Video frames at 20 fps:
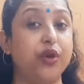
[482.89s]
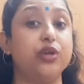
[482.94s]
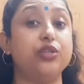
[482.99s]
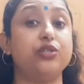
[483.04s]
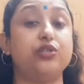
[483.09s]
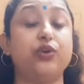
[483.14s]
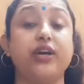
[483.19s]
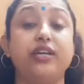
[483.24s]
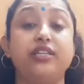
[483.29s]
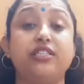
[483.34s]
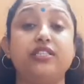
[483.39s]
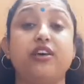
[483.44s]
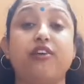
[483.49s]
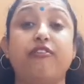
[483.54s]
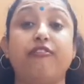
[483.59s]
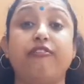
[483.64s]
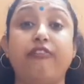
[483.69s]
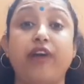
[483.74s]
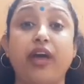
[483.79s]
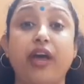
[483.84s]
So it's
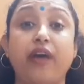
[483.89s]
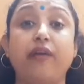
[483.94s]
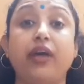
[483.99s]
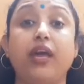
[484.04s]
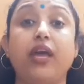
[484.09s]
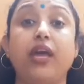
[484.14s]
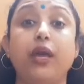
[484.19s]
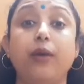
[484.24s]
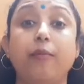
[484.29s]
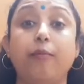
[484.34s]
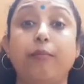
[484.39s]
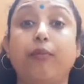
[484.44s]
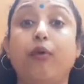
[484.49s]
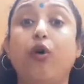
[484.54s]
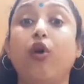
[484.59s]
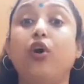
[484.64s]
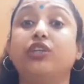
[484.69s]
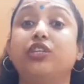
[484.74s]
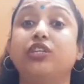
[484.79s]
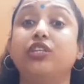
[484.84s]
a very
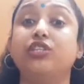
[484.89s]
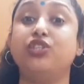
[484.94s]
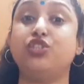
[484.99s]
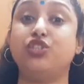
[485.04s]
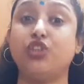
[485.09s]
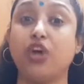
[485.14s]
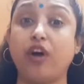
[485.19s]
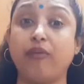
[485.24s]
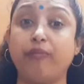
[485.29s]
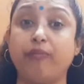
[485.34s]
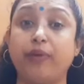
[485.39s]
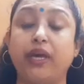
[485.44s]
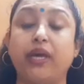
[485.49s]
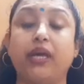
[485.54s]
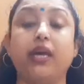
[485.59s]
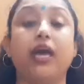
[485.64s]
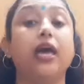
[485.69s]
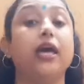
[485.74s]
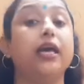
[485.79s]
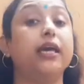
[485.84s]
important topic.
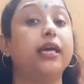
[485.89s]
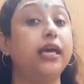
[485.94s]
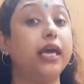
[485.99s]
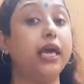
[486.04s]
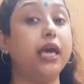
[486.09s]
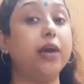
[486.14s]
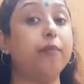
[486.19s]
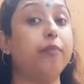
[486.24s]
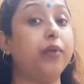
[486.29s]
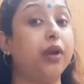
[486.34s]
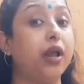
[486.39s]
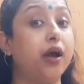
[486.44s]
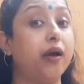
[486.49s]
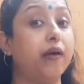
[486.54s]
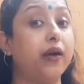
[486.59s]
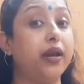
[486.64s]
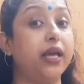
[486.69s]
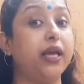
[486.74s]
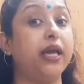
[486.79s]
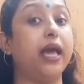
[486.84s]
Keep
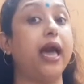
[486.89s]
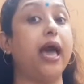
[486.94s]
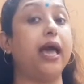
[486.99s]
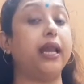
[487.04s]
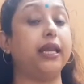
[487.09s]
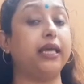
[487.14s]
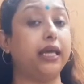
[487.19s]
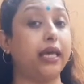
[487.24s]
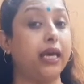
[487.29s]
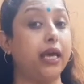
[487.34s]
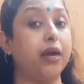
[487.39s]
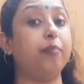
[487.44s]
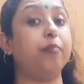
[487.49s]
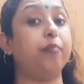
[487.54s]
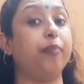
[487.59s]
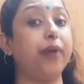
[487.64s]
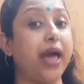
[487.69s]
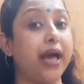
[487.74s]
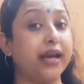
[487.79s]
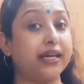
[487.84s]
learning and keep
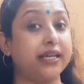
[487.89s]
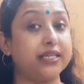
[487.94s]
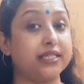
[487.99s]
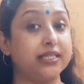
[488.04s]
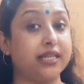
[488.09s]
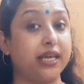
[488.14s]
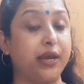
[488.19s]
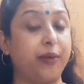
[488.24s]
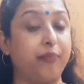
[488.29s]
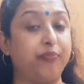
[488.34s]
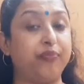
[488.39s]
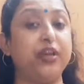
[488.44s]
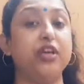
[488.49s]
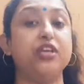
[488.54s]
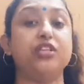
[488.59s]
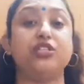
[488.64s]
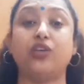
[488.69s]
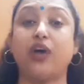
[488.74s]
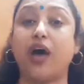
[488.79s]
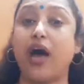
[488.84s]
practicing.
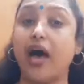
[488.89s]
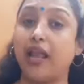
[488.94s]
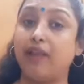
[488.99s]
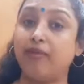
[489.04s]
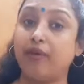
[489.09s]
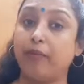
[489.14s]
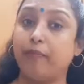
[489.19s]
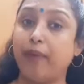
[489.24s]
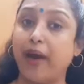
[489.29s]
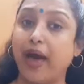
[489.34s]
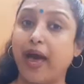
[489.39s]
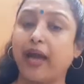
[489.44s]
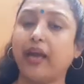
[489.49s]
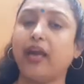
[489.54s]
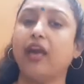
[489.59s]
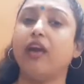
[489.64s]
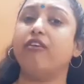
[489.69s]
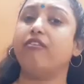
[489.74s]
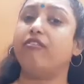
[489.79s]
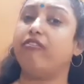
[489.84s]
So I'll be
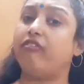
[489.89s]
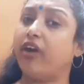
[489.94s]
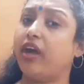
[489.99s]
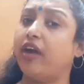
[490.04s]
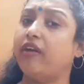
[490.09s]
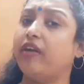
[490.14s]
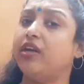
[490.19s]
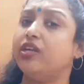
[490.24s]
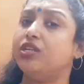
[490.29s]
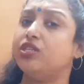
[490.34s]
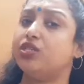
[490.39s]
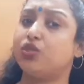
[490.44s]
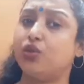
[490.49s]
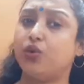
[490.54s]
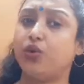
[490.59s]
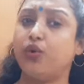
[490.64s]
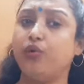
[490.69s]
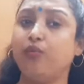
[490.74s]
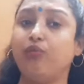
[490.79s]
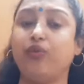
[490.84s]
back very
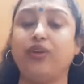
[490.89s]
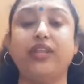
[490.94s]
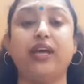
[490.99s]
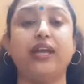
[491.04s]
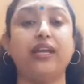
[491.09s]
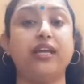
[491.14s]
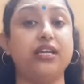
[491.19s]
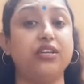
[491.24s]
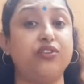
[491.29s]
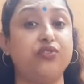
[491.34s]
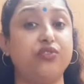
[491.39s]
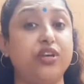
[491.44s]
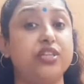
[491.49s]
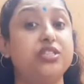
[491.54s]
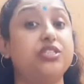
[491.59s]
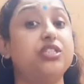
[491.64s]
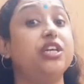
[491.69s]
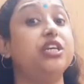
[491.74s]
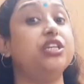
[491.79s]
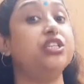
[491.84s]
soon with an
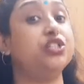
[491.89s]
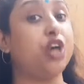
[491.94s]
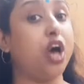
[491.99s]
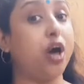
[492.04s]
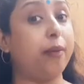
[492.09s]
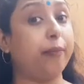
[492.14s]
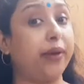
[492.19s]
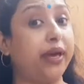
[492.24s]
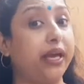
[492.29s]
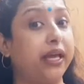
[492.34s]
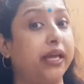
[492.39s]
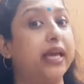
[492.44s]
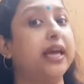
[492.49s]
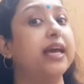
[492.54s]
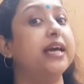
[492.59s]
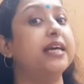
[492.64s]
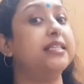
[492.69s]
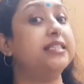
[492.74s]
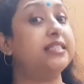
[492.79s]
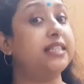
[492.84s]
interesting topic.
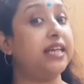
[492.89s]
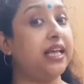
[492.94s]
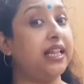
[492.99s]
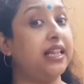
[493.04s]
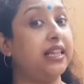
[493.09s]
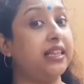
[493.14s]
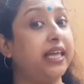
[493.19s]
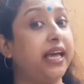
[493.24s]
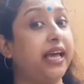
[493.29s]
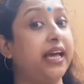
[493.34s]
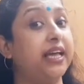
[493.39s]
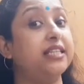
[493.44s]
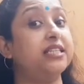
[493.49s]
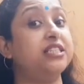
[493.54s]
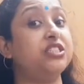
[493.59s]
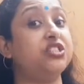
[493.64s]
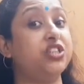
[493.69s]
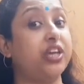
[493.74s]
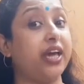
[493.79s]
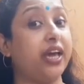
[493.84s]
Till
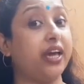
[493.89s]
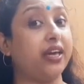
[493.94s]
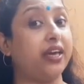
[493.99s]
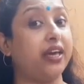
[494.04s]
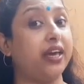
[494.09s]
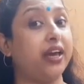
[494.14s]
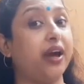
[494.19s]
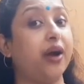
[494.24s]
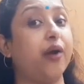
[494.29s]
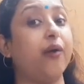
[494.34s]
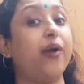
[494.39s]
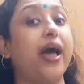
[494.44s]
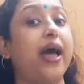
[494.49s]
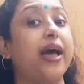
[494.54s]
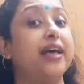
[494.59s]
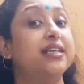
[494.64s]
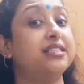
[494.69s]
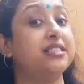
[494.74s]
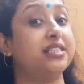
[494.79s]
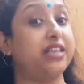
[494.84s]
then, take care
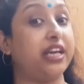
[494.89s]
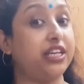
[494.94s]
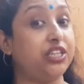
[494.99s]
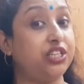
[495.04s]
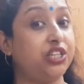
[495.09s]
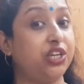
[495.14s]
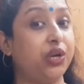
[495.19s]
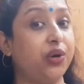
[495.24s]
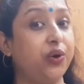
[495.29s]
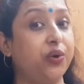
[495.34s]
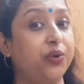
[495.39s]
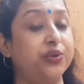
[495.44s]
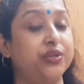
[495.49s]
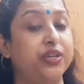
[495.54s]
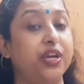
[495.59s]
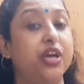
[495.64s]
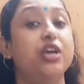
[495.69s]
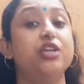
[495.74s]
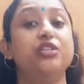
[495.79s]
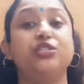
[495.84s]
and stay
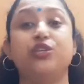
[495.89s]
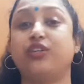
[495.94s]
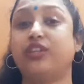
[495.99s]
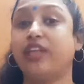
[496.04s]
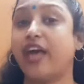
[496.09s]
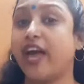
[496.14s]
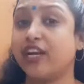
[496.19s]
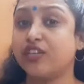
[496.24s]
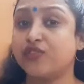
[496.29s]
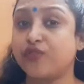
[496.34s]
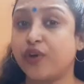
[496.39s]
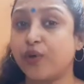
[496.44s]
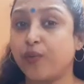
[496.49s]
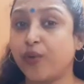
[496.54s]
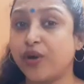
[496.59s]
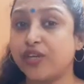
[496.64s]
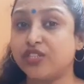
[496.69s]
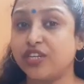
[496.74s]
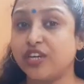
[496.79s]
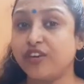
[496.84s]
tuned. So thanks for
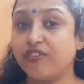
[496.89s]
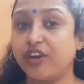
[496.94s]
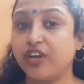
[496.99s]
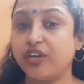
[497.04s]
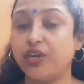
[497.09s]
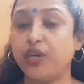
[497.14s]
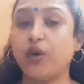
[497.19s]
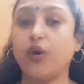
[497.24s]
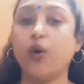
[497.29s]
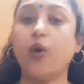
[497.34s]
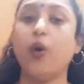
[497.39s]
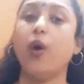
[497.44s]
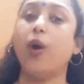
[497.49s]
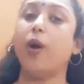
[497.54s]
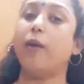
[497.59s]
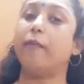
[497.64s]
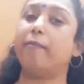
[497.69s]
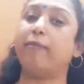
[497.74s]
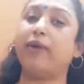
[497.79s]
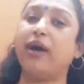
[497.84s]
watching video.
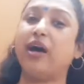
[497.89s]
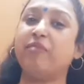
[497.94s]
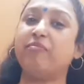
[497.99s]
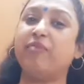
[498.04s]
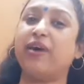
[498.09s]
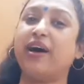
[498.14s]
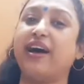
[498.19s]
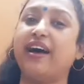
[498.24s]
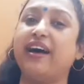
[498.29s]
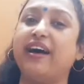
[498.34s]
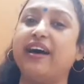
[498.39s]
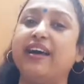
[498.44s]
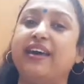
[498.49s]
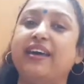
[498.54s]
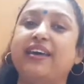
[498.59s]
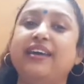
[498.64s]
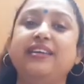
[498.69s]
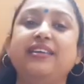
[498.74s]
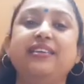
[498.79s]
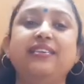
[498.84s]
Bye
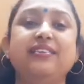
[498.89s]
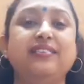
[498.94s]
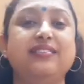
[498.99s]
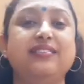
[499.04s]
bye.